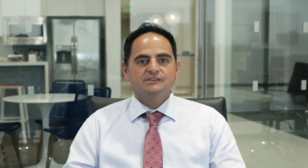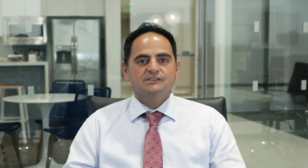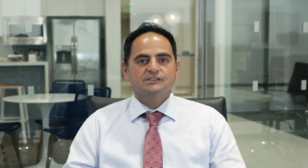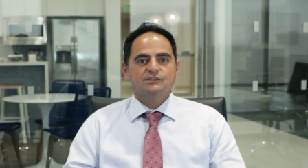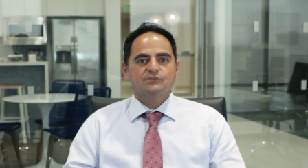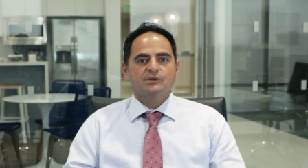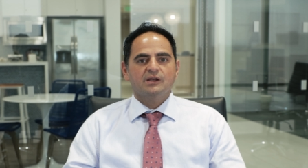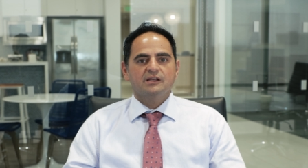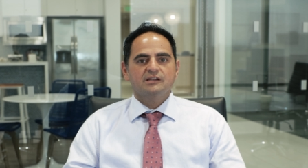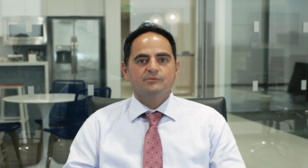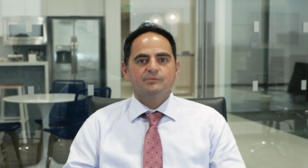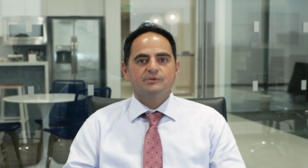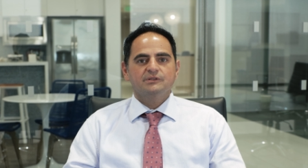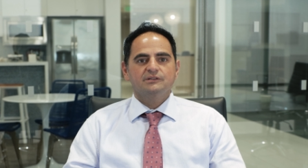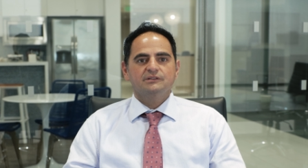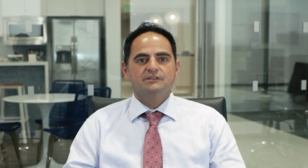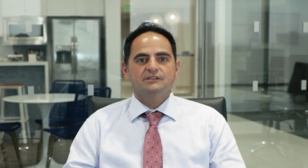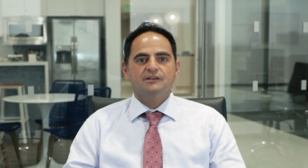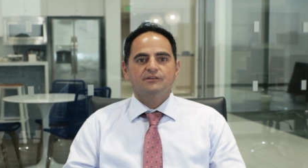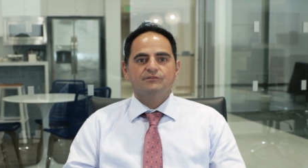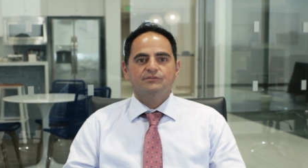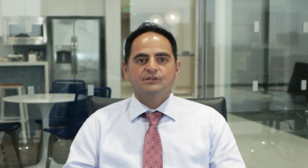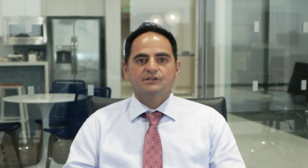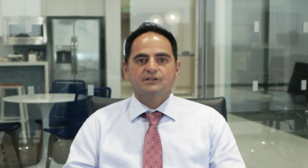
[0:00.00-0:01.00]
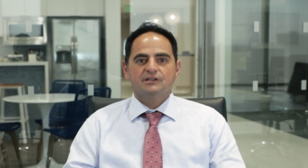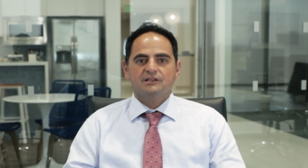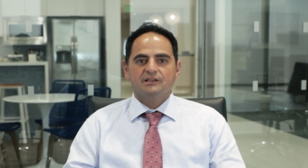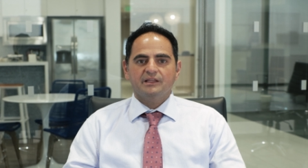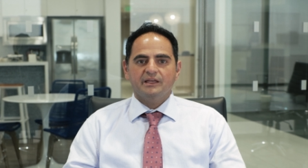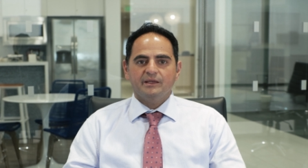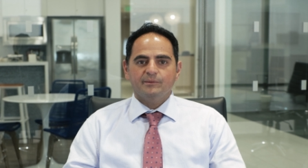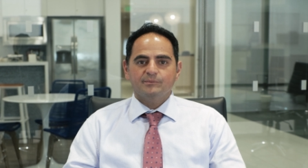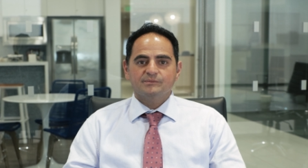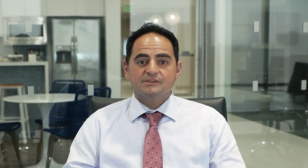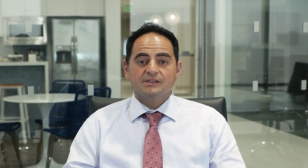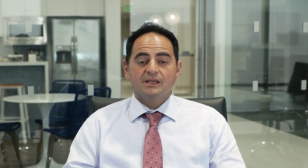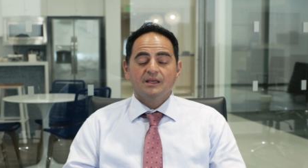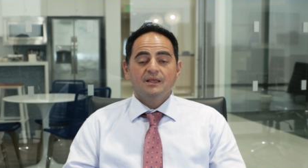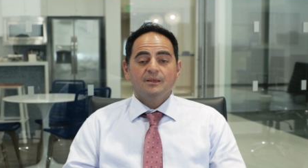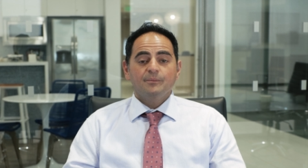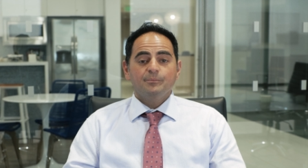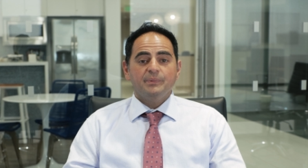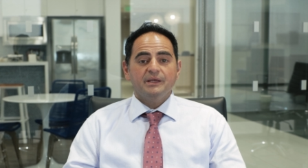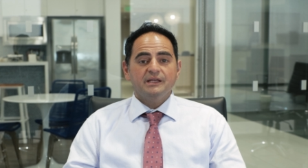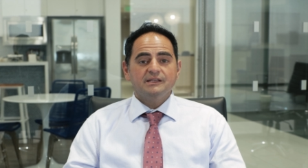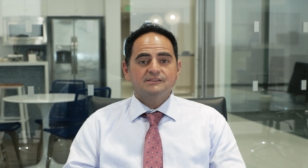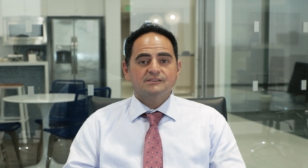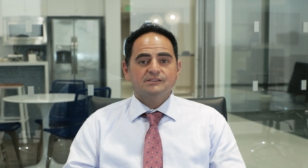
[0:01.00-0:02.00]
the credibility of your claims
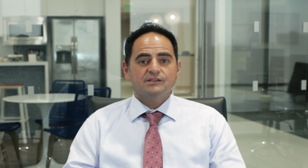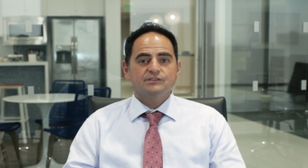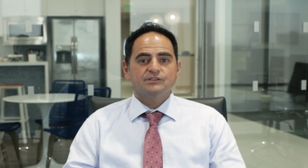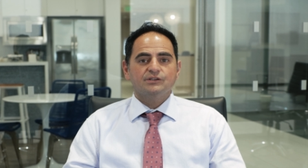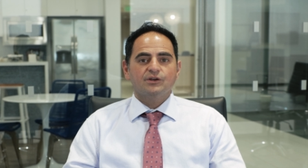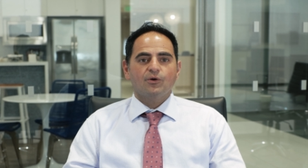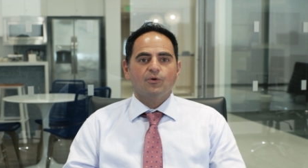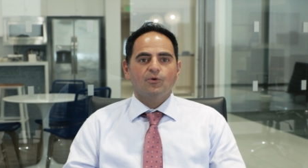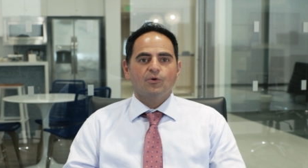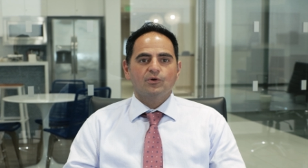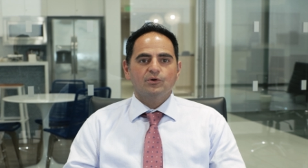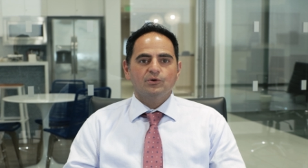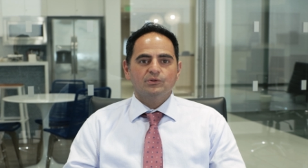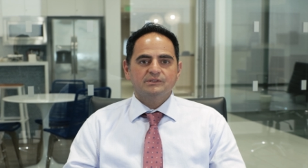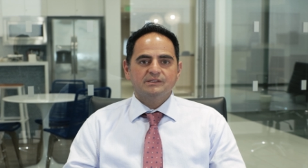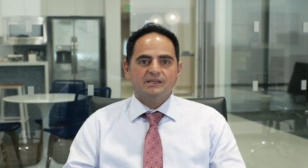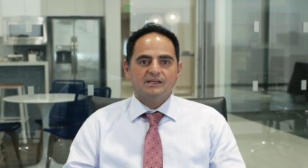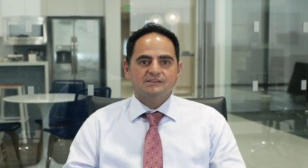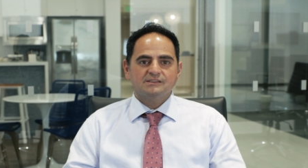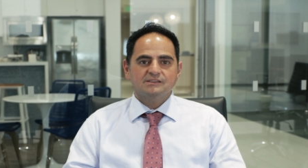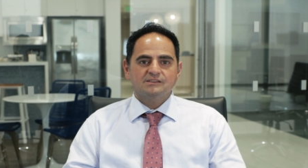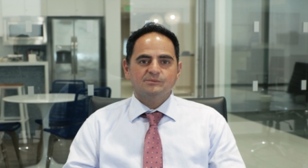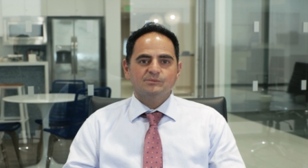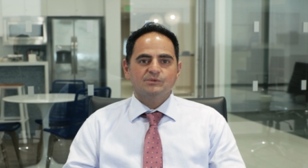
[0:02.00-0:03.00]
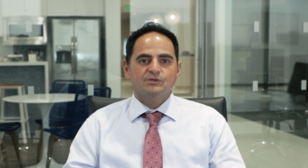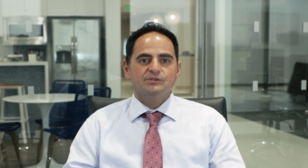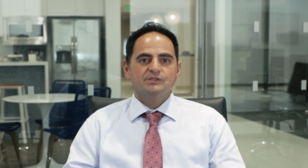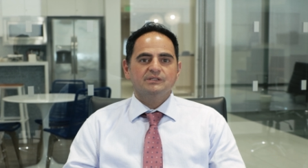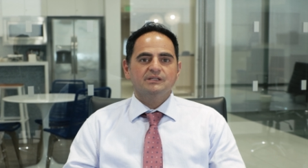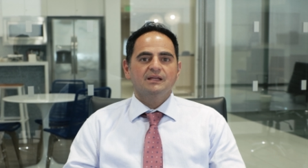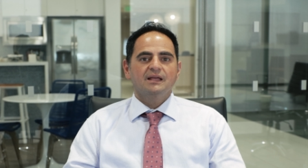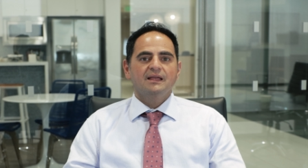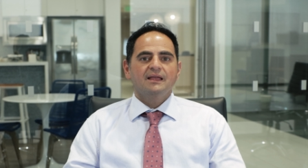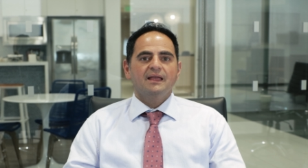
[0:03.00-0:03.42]
based on your oral testimony